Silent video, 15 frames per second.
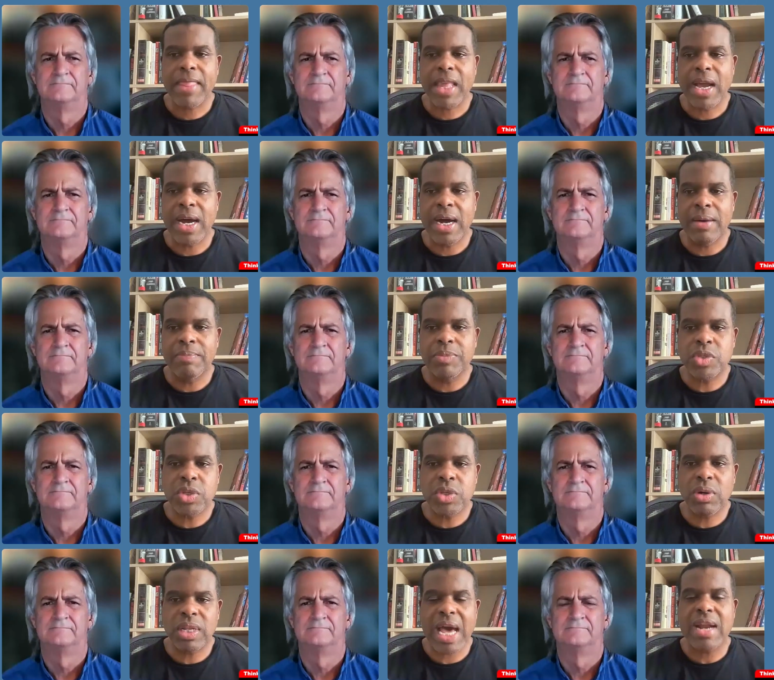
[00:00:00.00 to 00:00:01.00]
Speaker 1: Um,
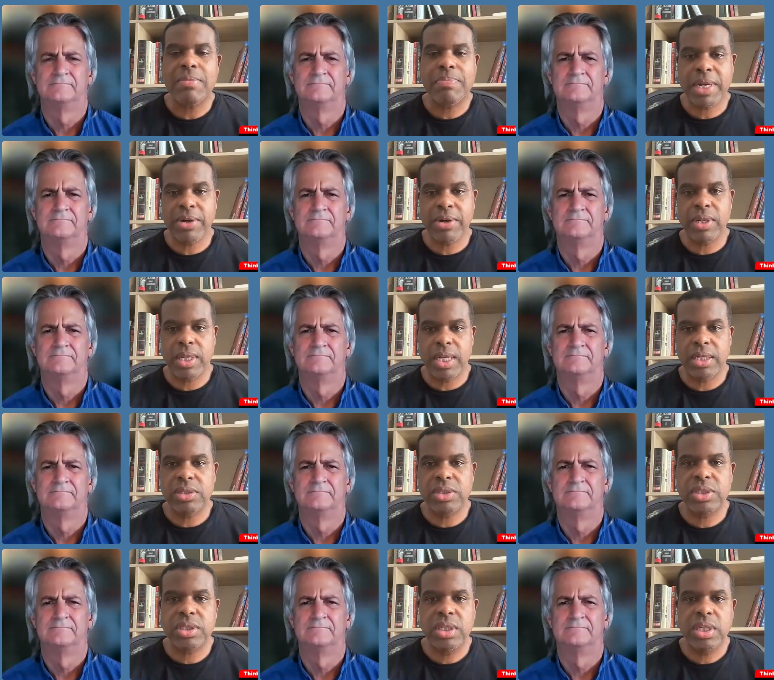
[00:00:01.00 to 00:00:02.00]
so a lot of
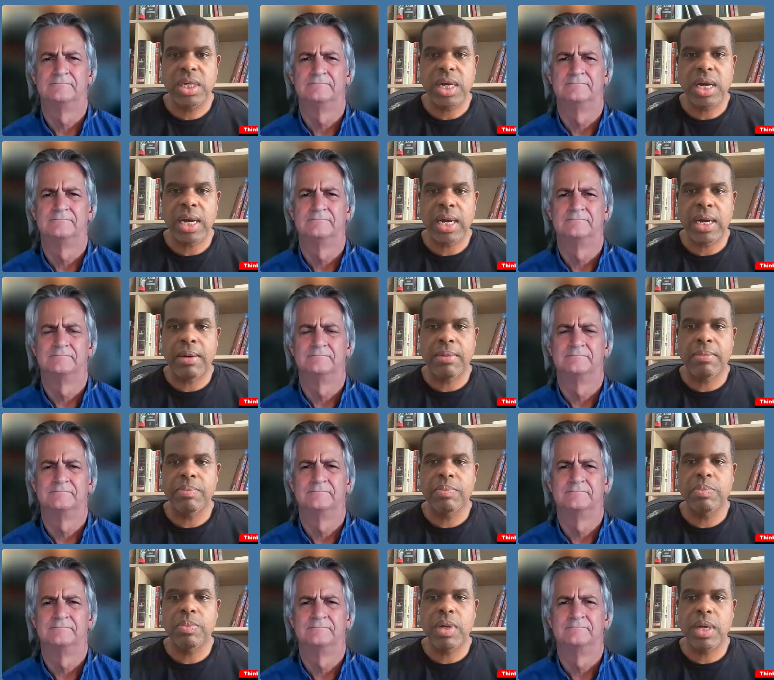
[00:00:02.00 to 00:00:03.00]
parallels.
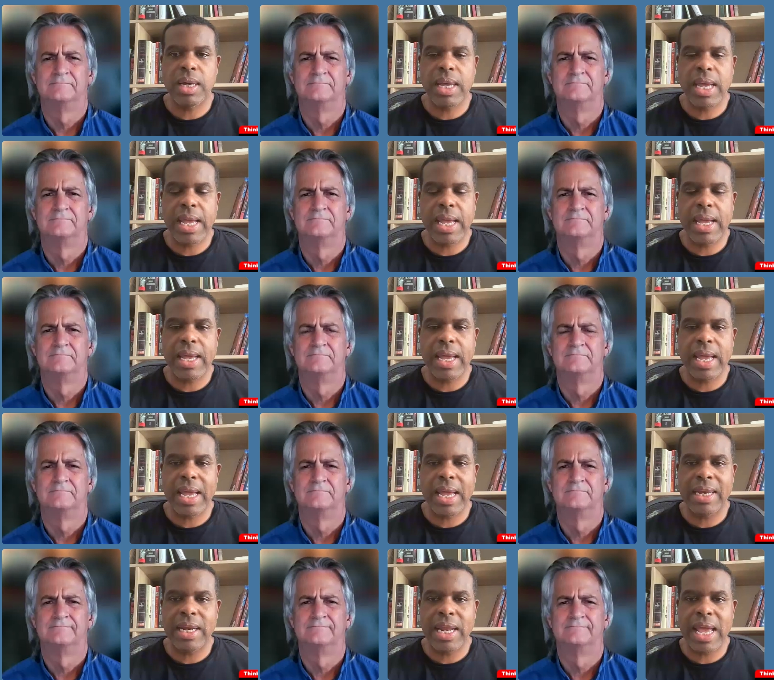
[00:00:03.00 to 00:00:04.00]
Um,
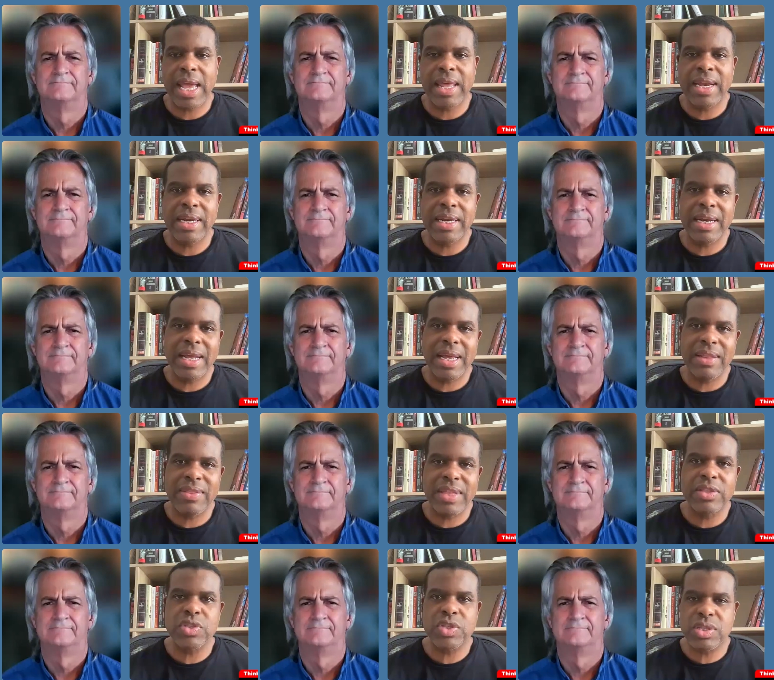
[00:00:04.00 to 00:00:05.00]
and and
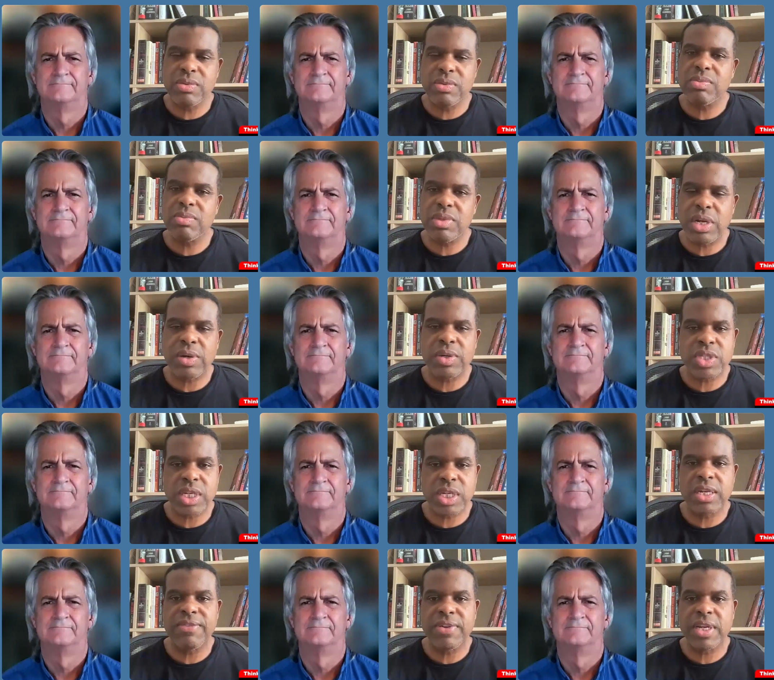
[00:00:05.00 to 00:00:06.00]
then you know a
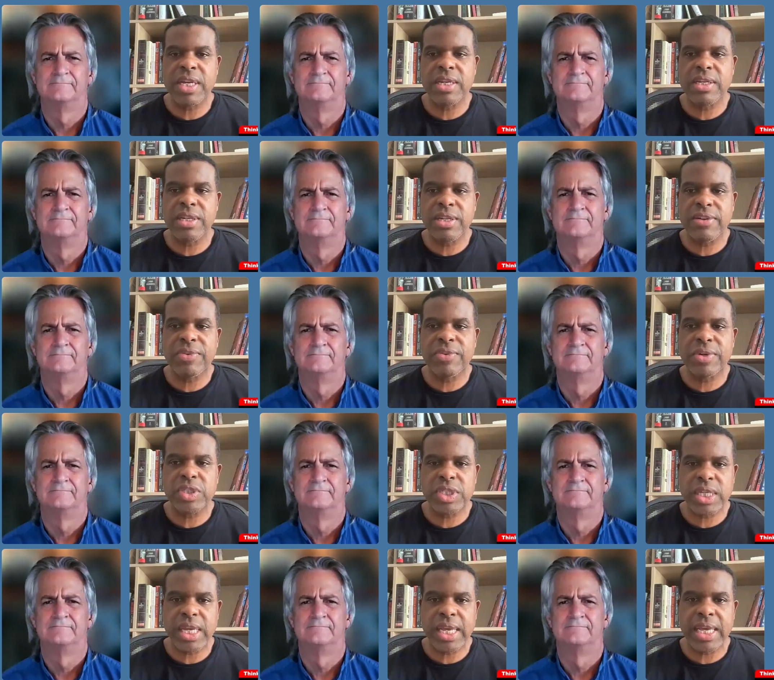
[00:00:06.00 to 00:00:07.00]
significant
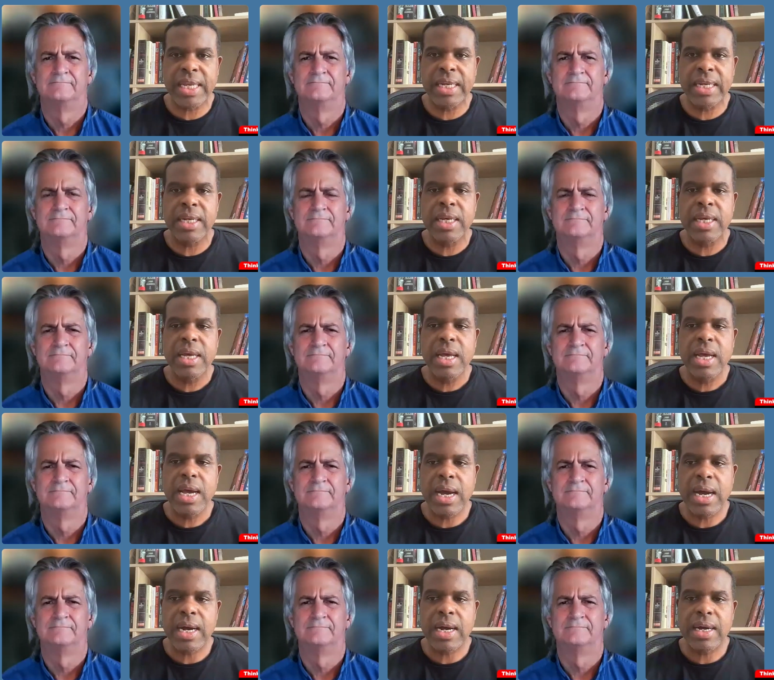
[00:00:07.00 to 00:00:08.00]
difference in
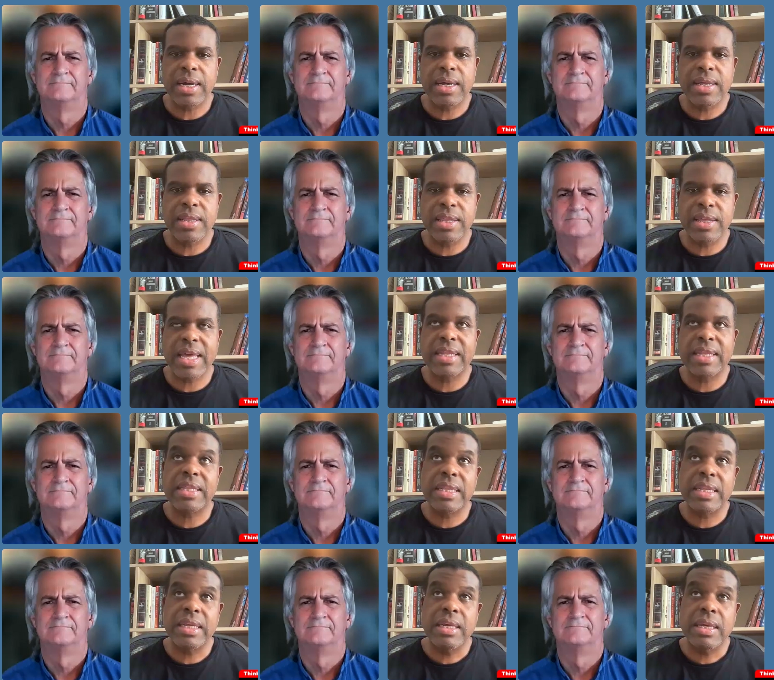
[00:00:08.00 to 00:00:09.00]
uh, that
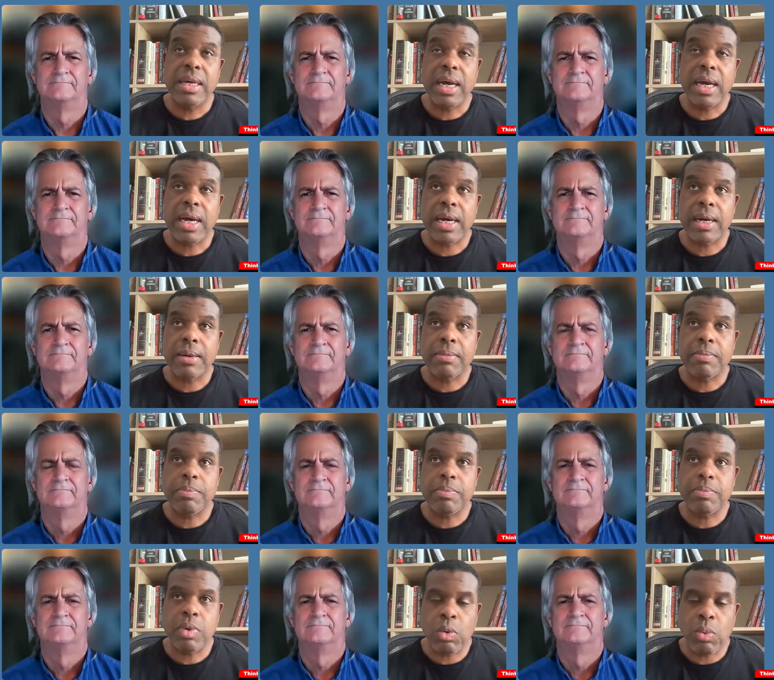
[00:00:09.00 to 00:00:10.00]
um,
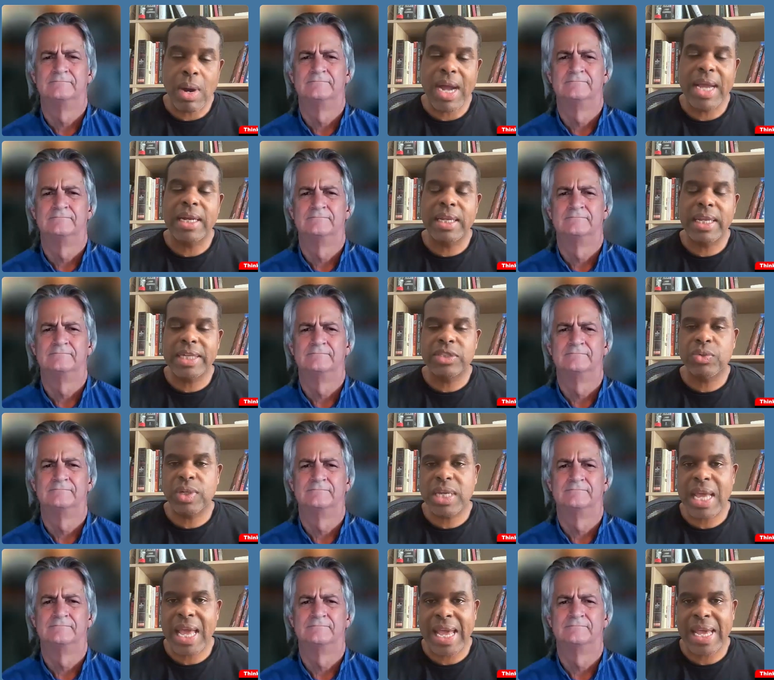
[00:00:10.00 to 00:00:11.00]
Hawaiian
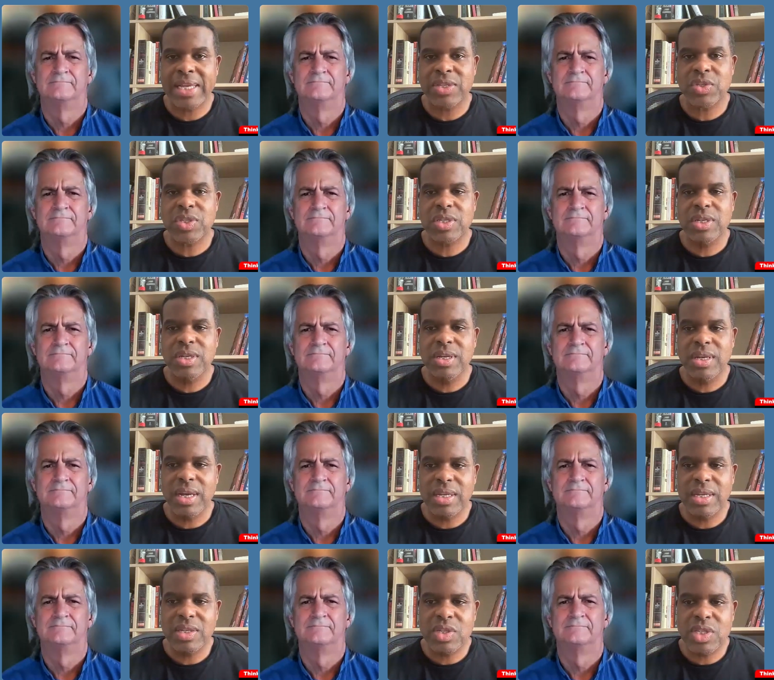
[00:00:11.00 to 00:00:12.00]
Electric has
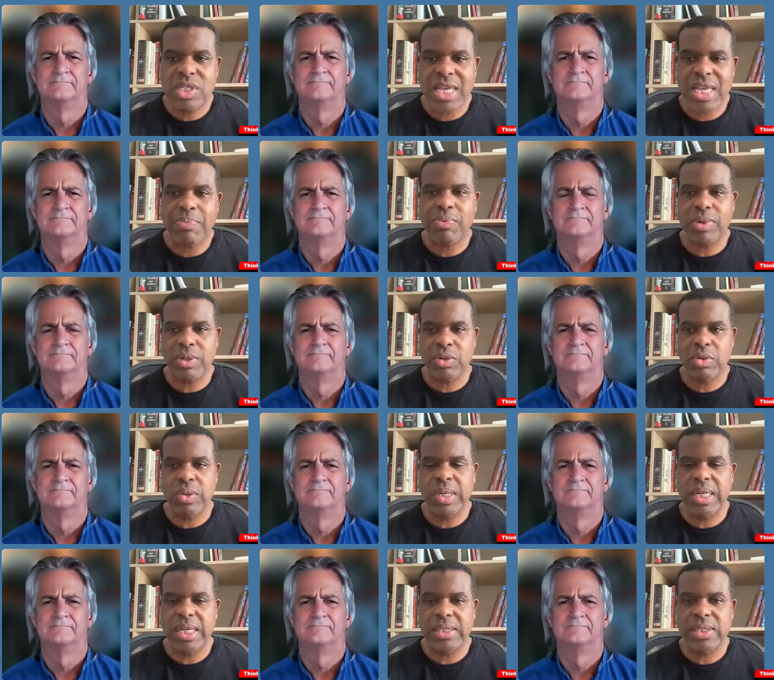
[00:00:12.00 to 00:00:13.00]
separate
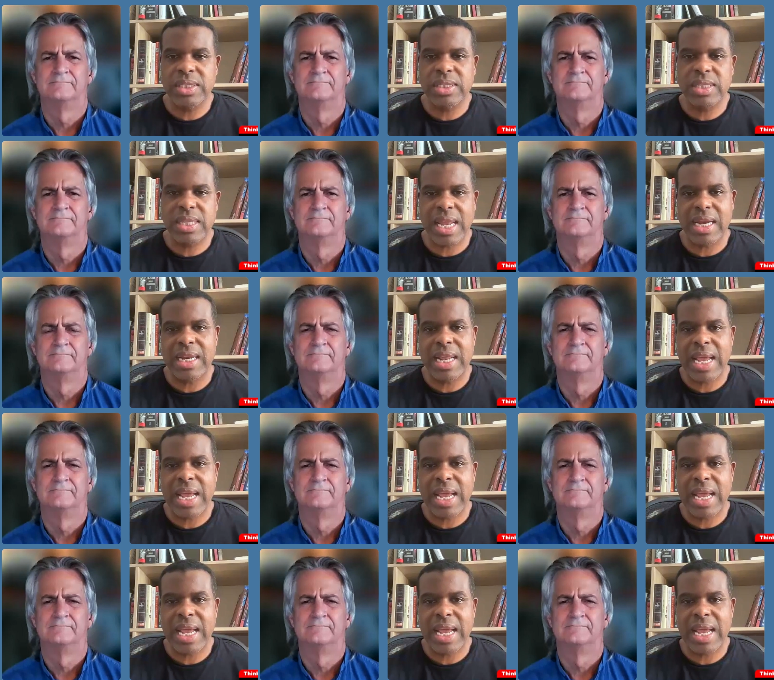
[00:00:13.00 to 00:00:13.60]
grids that it